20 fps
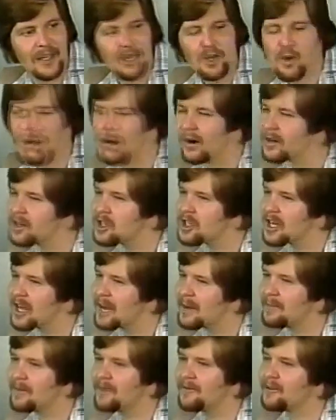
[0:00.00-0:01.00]
You are
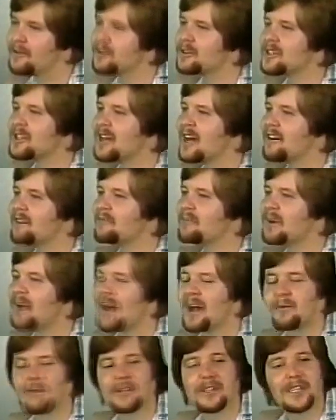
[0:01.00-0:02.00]
ashamed of yourself,
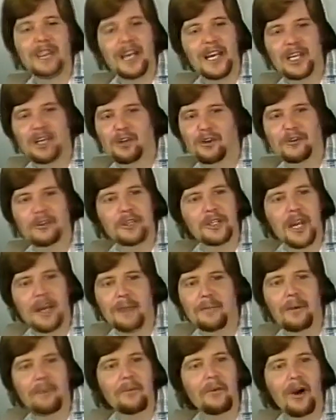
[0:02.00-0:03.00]
but I will take your
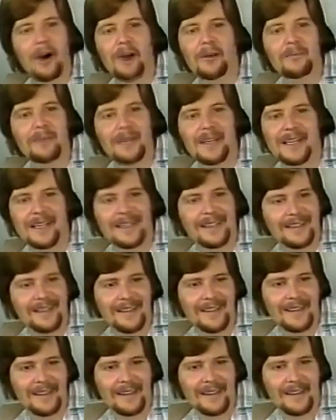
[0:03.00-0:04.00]
shame upon me.
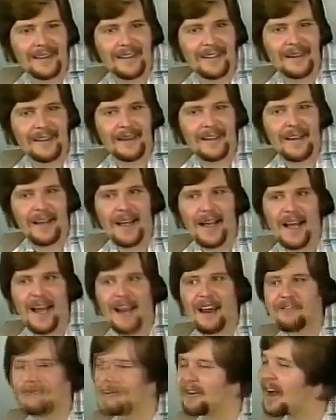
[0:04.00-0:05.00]

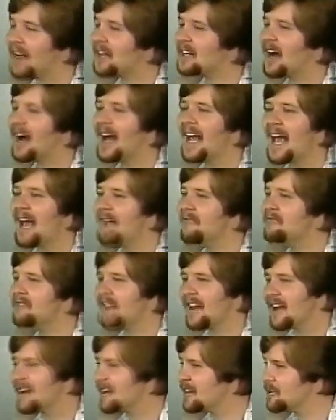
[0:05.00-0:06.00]
In fact, I
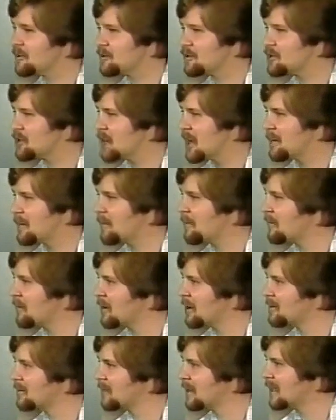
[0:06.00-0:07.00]
have taken your shame
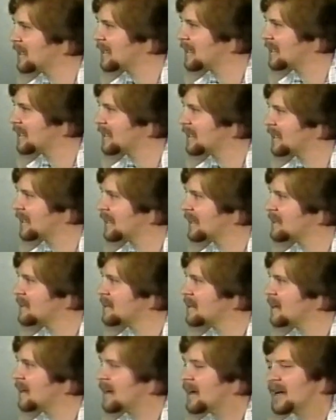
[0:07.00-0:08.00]
upon me.
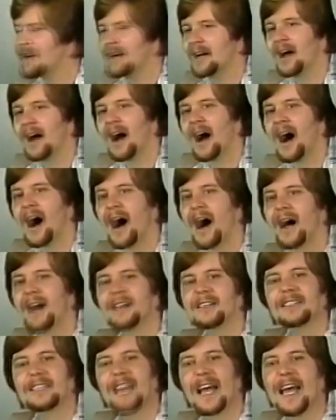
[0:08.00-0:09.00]

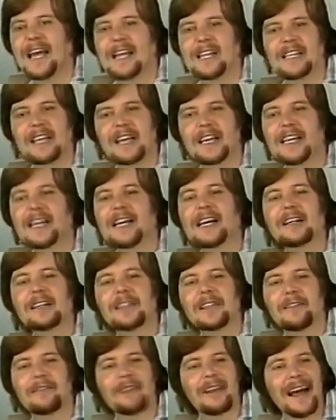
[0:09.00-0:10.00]
I'll take the
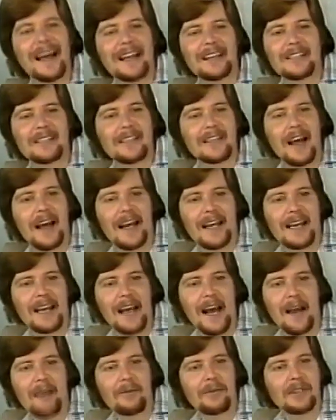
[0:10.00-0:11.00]
guilt of last night
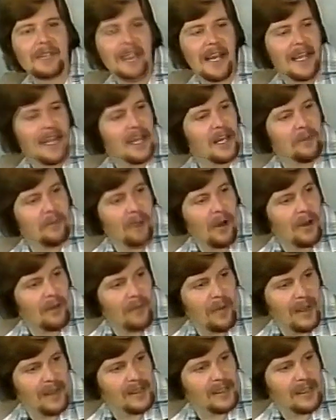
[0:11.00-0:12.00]
and I will take it
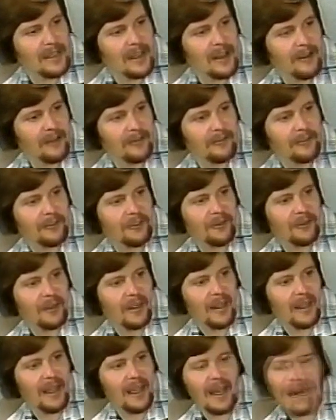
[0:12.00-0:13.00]
upon myself.
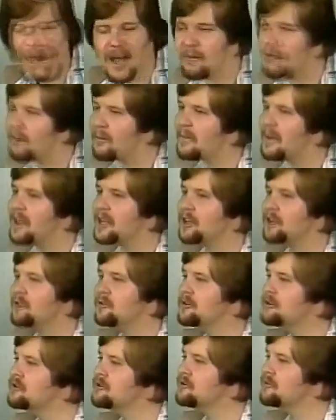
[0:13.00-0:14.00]
And I will make
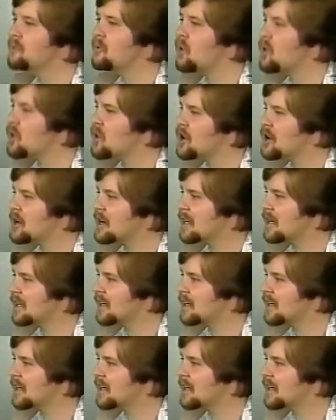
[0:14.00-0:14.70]
you newborn,